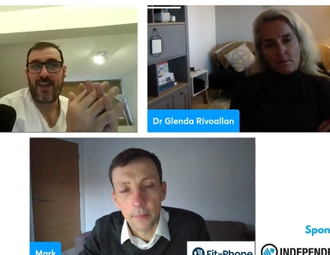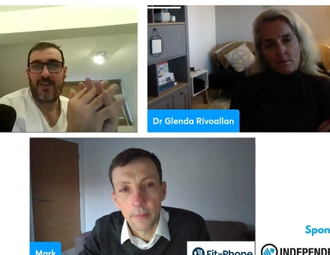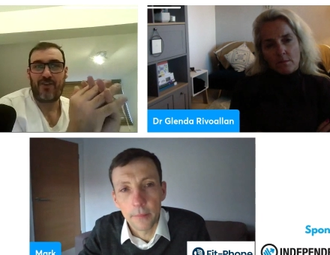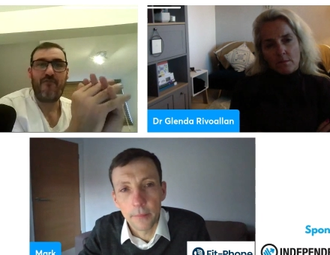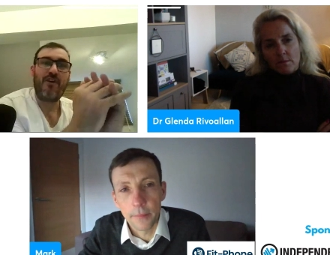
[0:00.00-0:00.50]

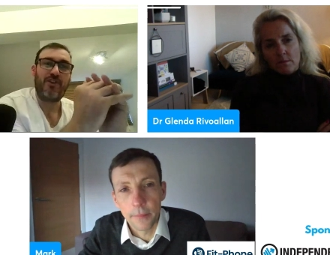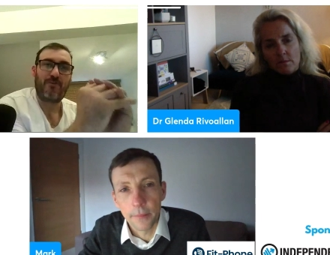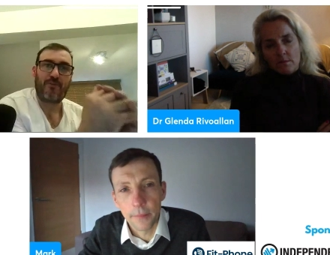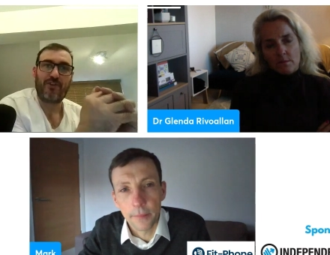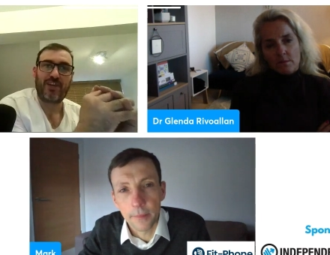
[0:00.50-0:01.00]
Speaker 1: you run your
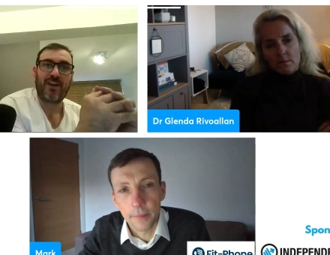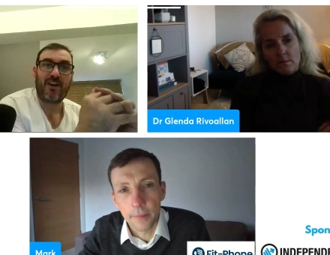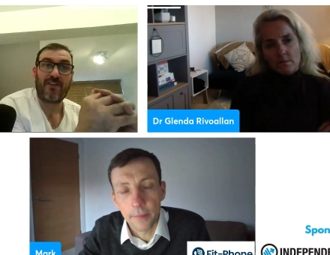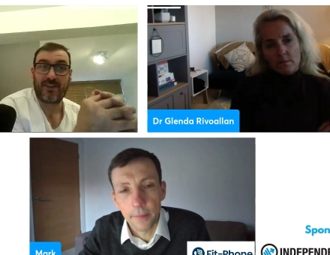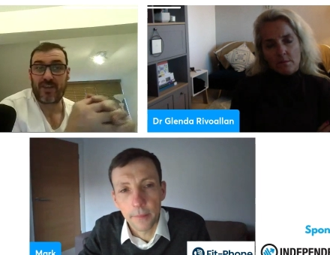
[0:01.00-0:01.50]
project like
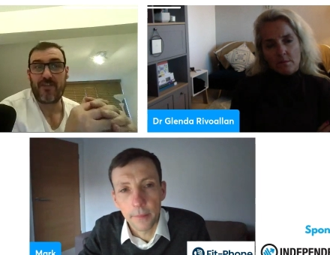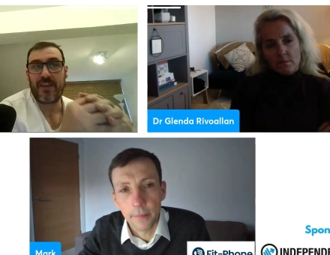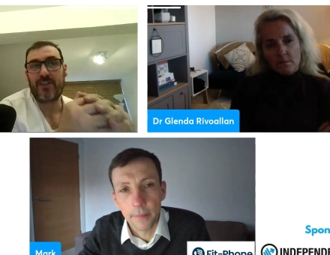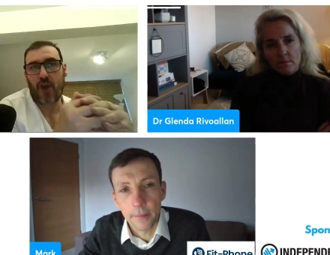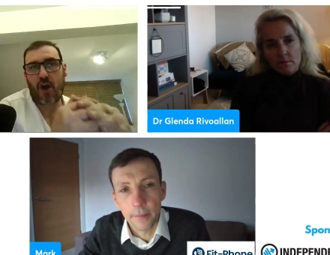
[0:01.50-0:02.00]
this, and
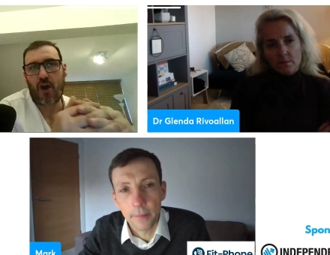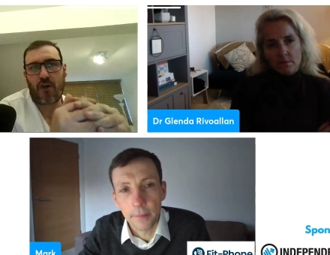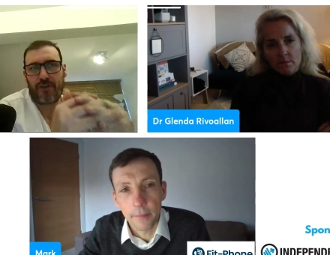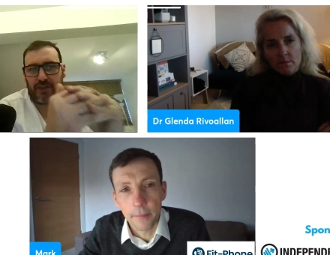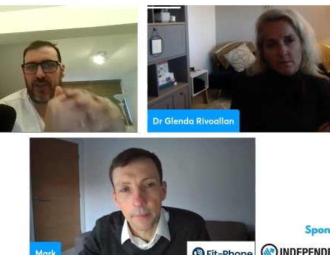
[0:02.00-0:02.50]
these are
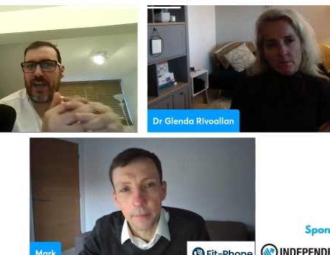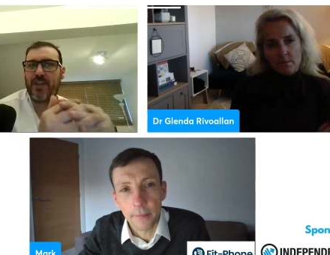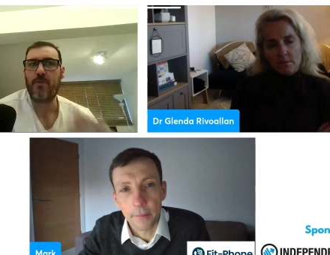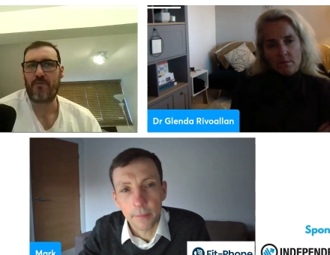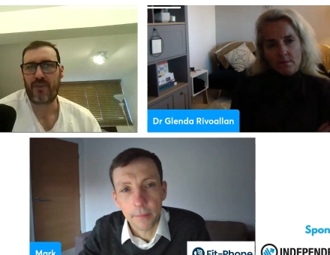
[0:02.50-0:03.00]
the
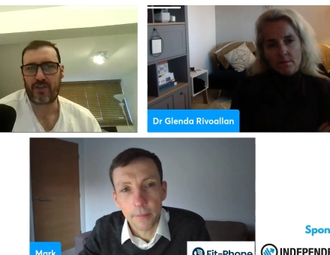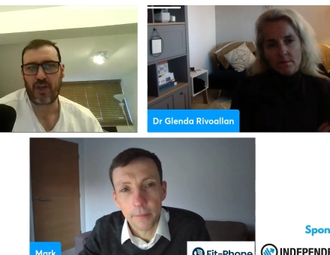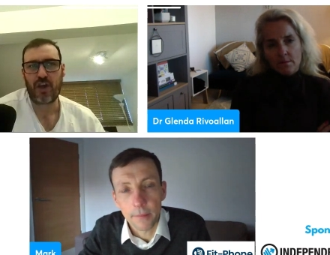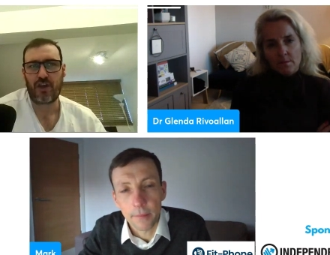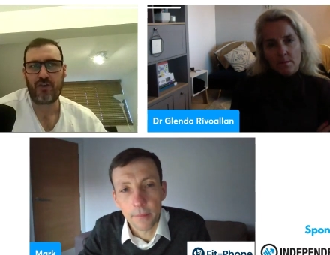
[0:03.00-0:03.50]
genuine
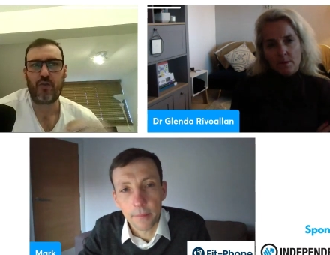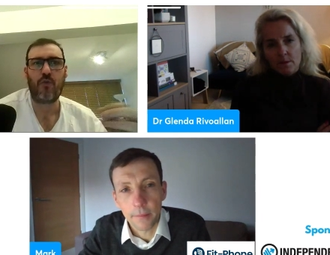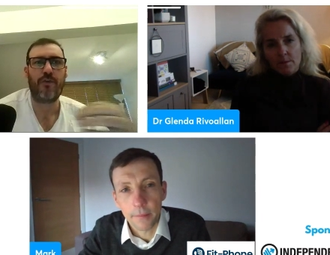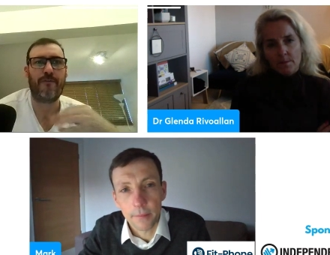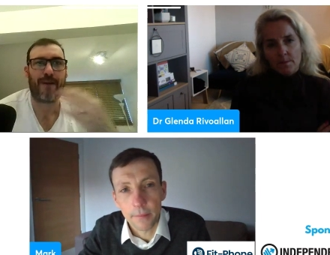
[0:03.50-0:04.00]
returns or
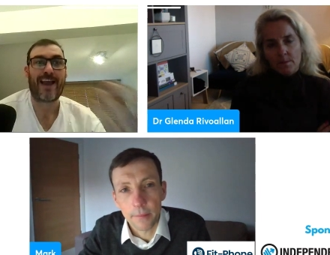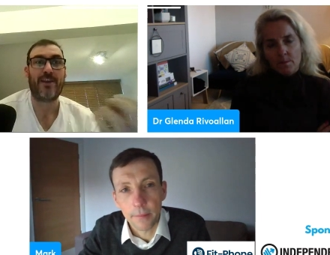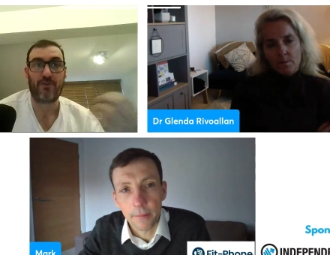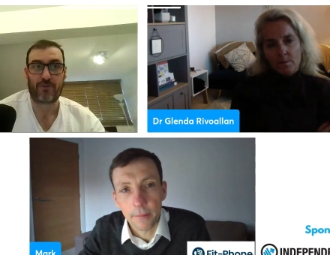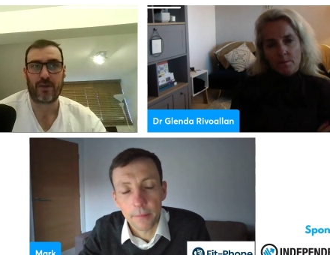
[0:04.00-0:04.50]
the
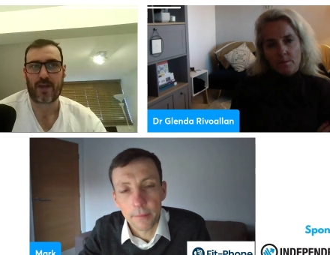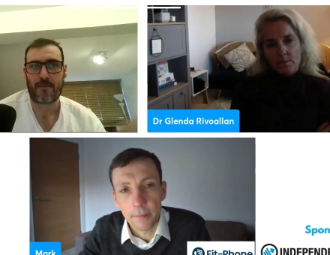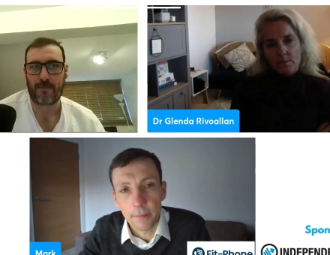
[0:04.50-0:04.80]
values that come